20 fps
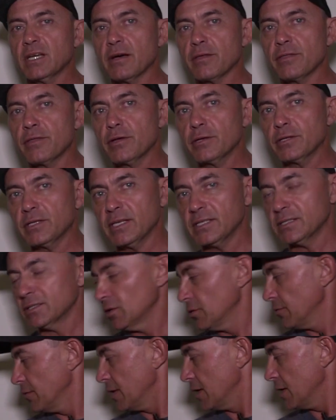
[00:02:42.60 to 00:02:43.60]
our third test
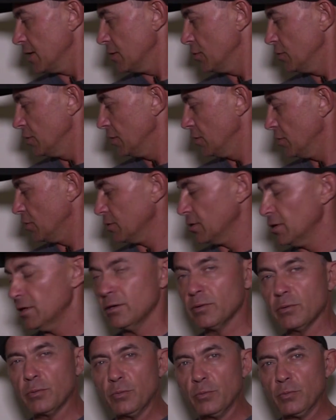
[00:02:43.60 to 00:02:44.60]
of the uni knot
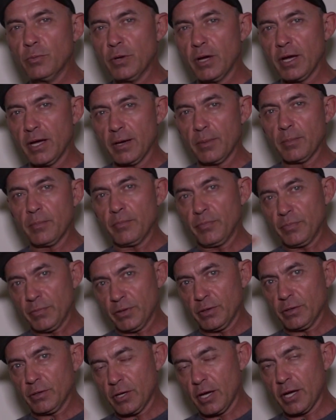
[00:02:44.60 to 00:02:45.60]

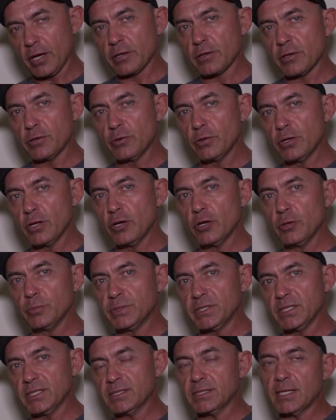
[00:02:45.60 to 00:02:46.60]
going through the
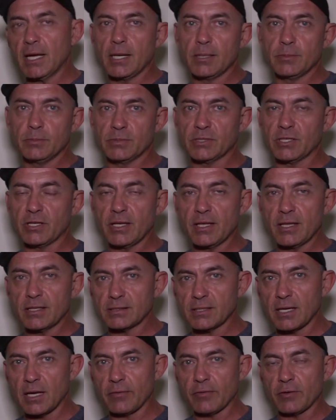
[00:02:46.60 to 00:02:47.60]
loop 6 times on either
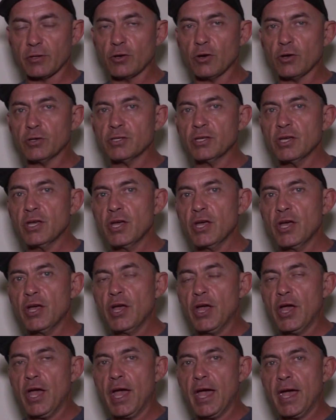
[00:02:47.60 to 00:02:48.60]
side of the knot,
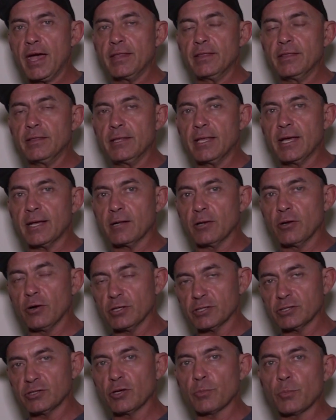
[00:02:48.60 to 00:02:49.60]
and that
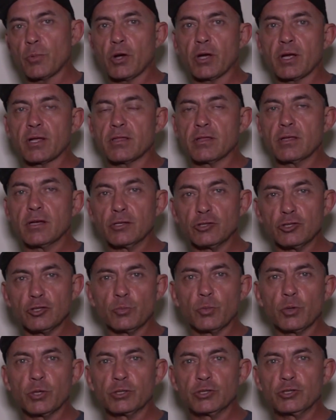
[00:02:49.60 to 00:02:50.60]
last knot broke at
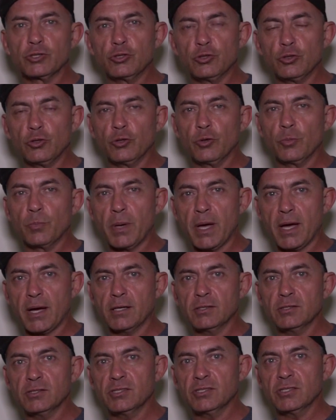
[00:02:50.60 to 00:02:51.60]
32.2
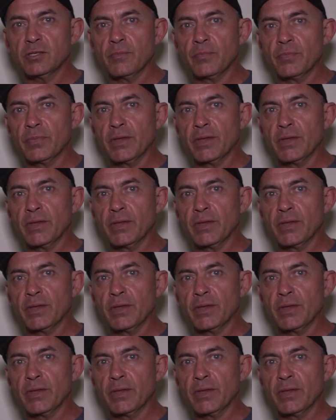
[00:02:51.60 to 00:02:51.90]
pounds.